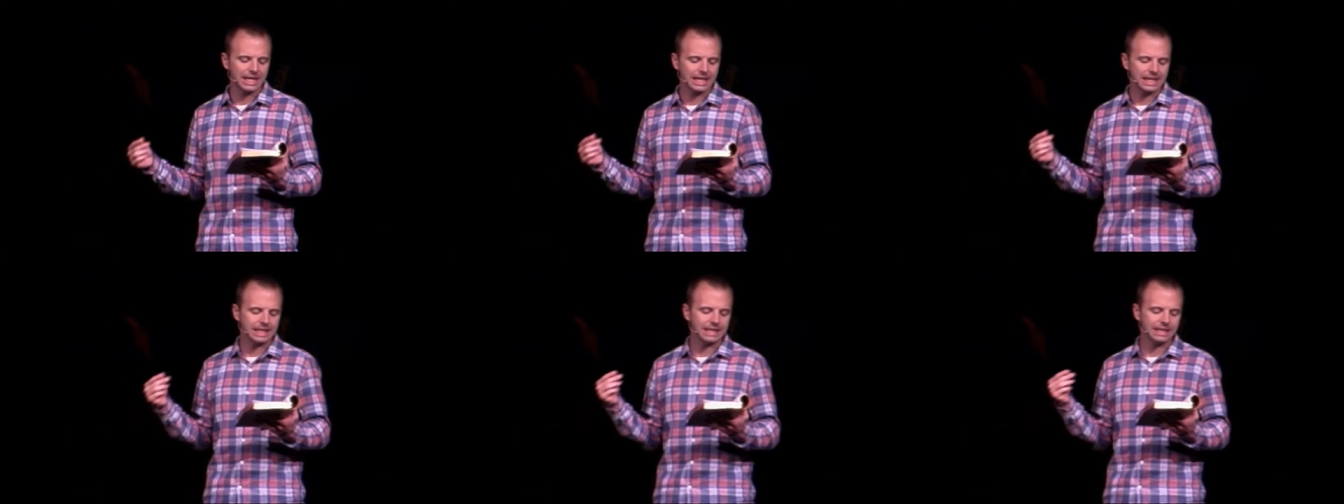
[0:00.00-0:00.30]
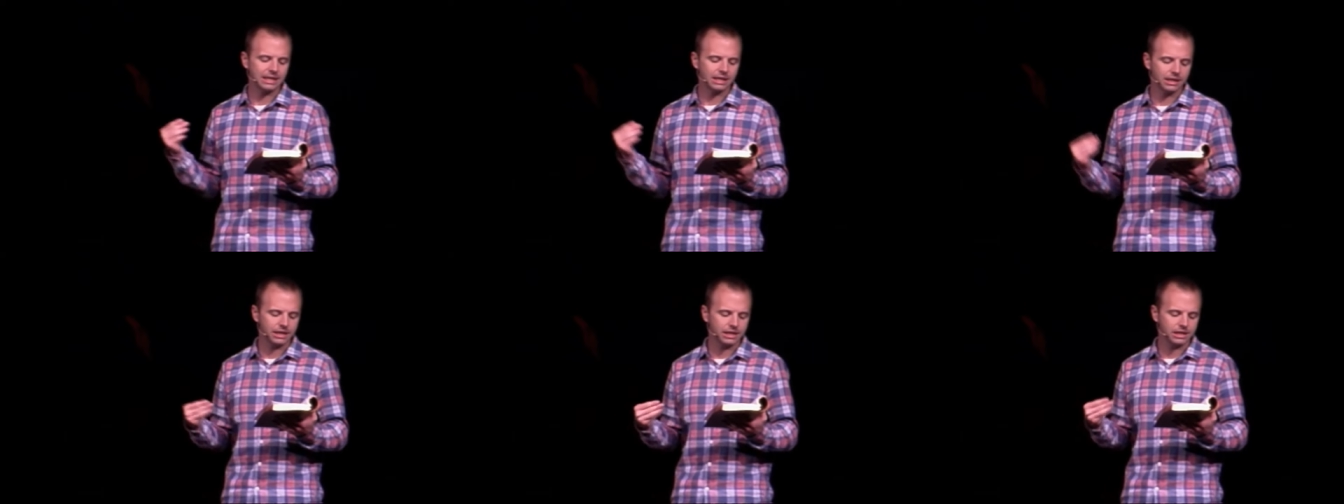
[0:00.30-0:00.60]
He
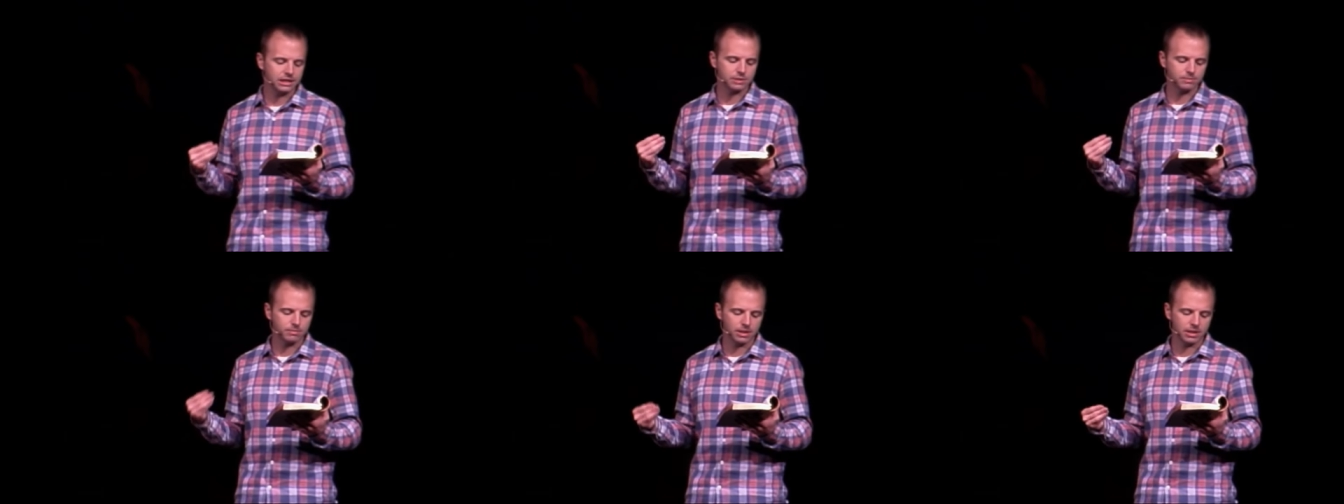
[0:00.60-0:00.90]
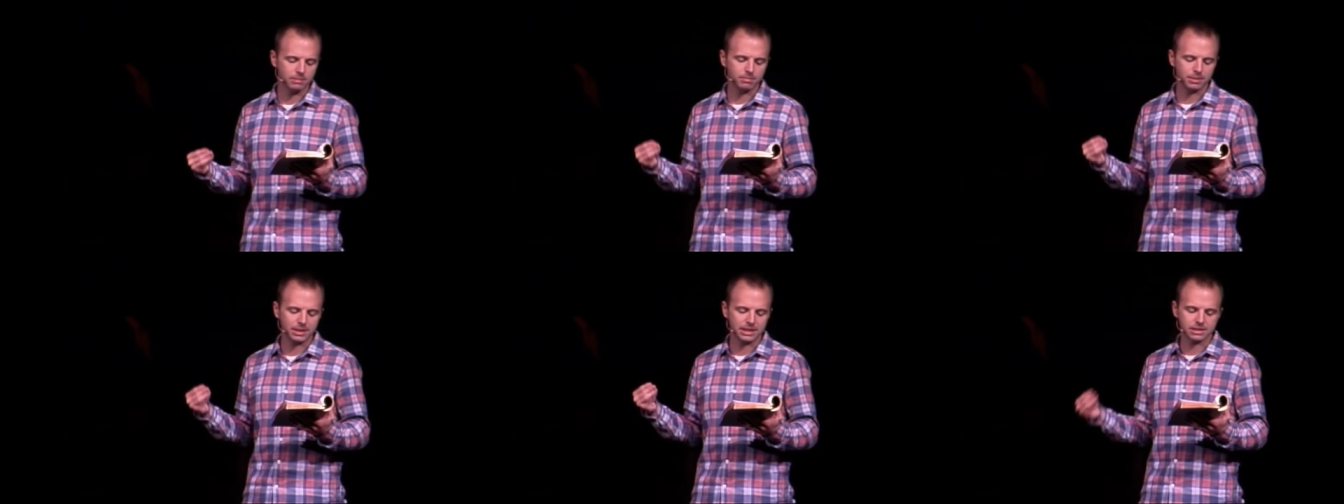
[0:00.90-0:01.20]
leads
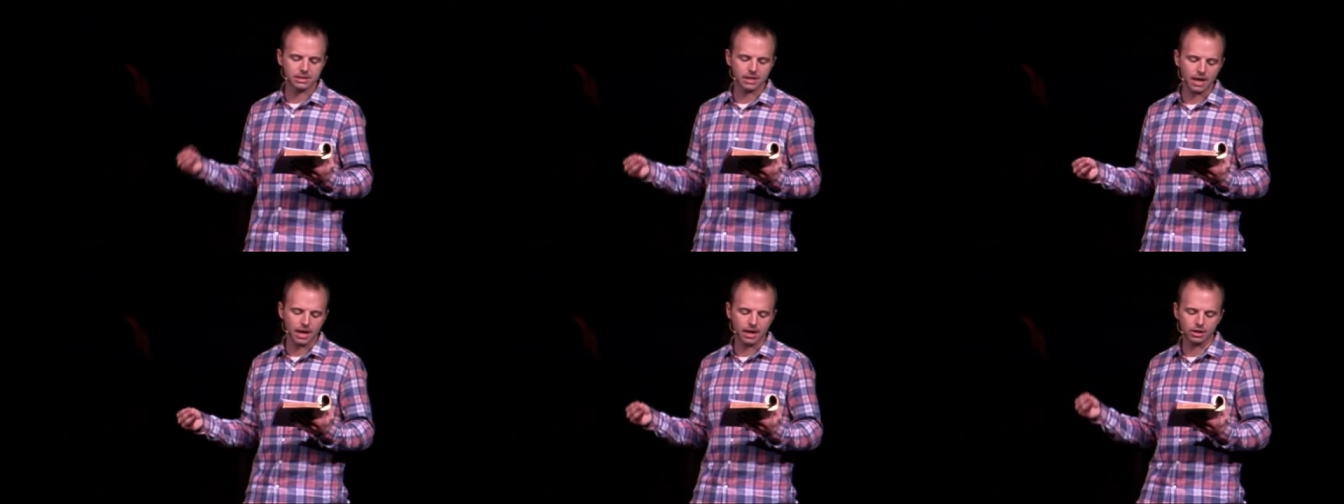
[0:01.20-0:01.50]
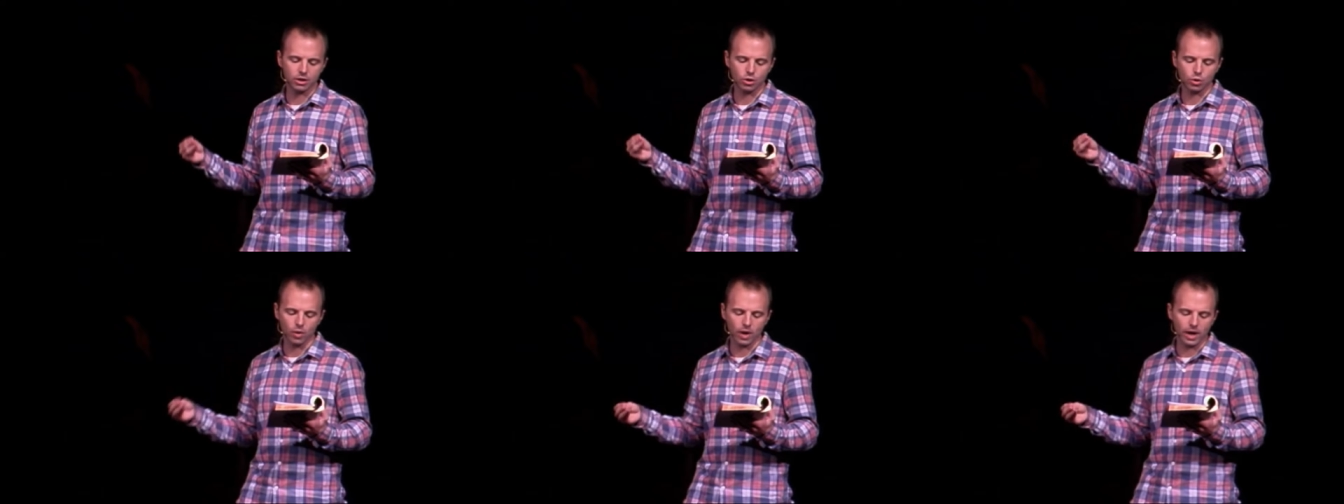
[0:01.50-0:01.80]
me
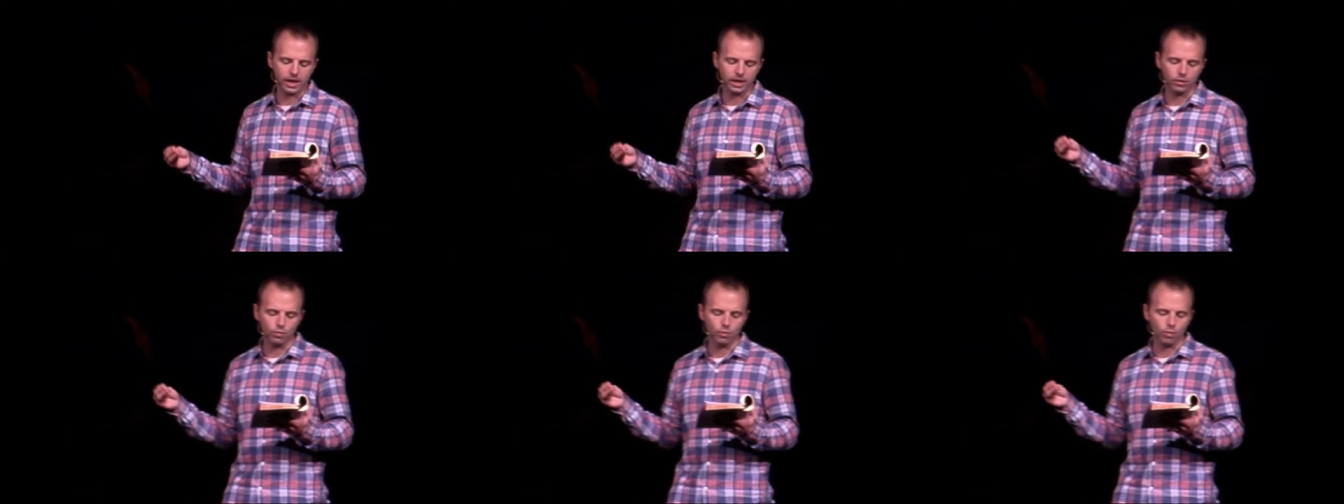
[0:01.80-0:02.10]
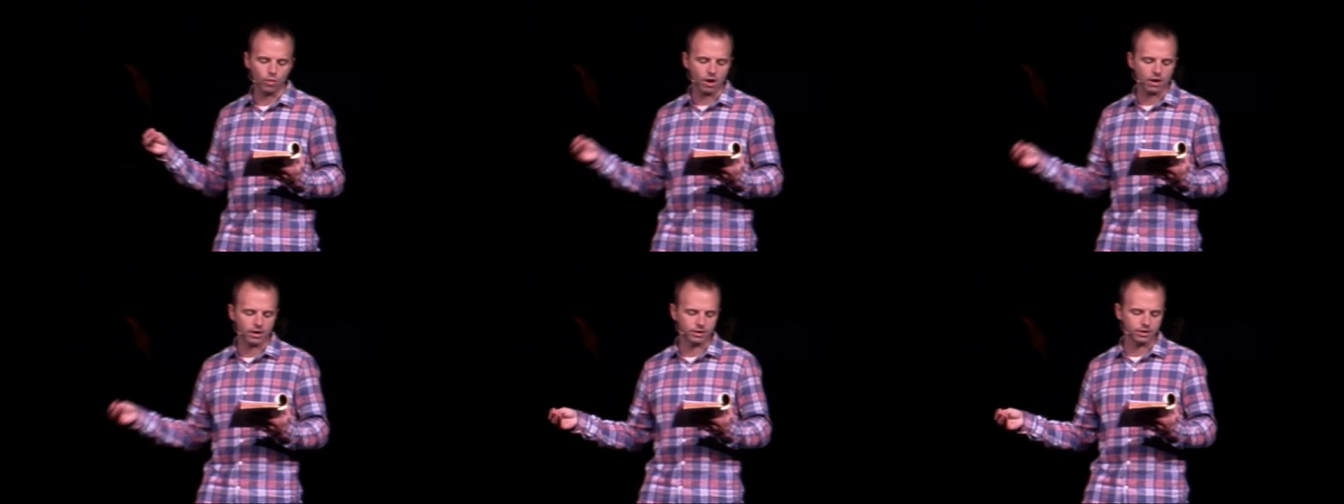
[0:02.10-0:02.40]
beside quiet
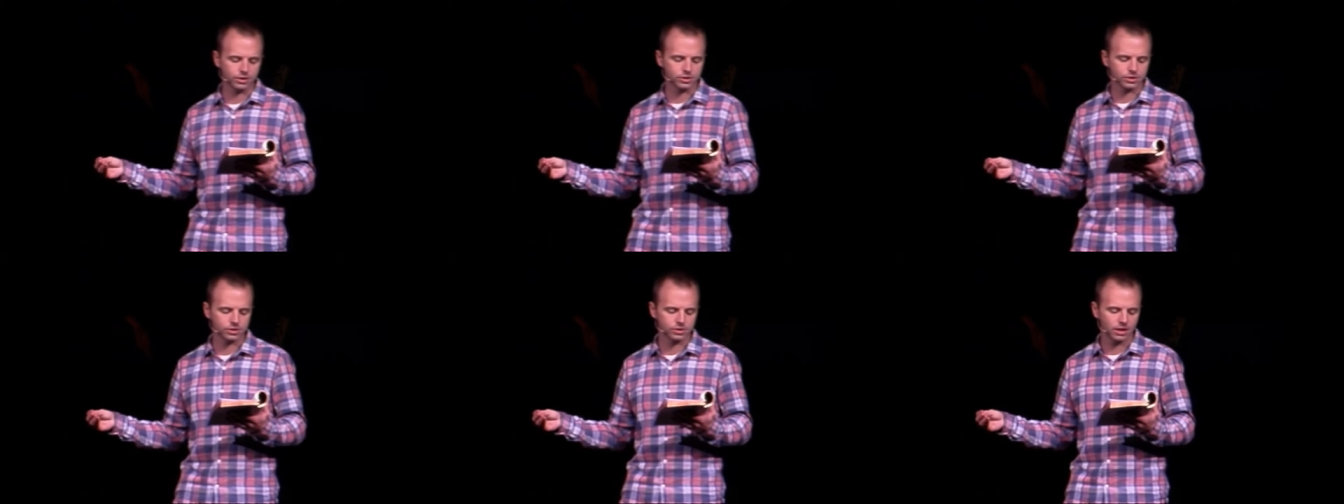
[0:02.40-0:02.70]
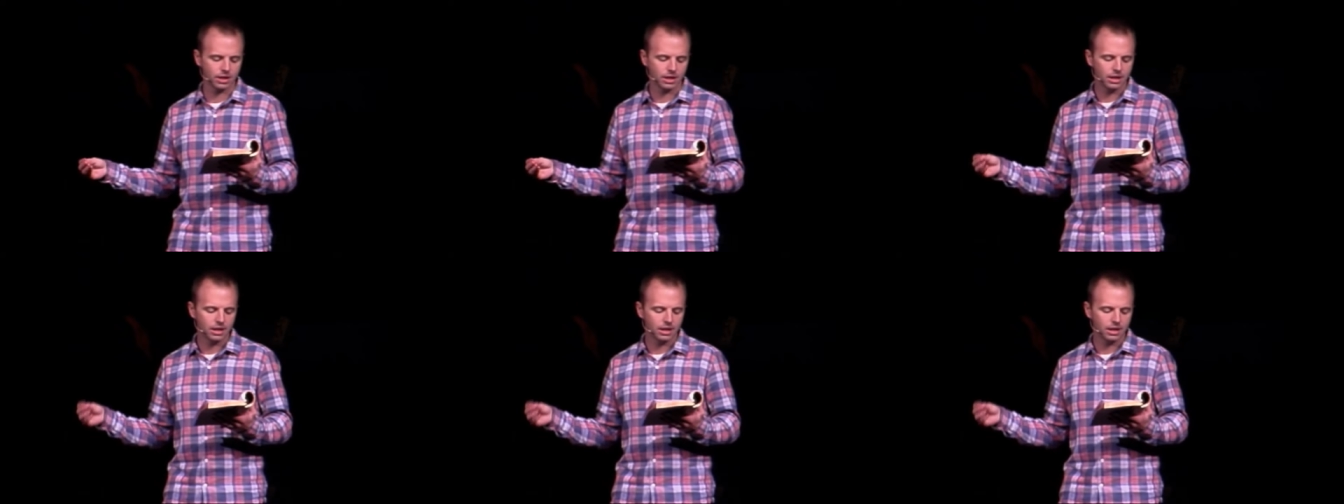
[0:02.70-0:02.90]
waters.